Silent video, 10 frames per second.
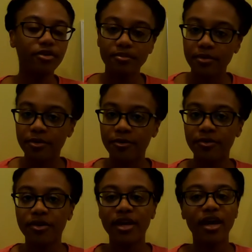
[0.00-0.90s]
Every
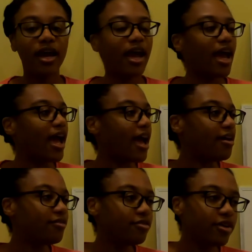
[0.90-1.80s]
mood,
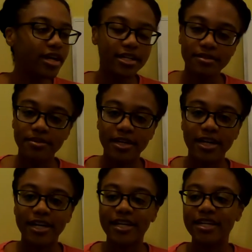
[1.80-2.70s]
every
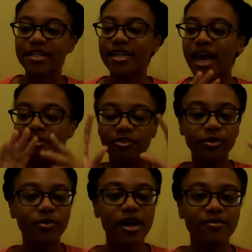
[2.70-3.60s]
experience,
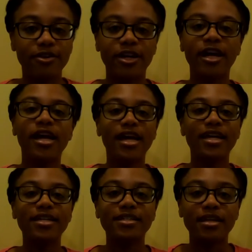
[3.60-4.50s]
every whatever
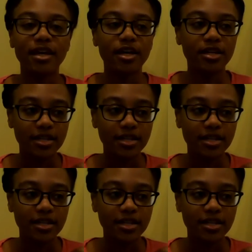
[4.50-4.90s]
is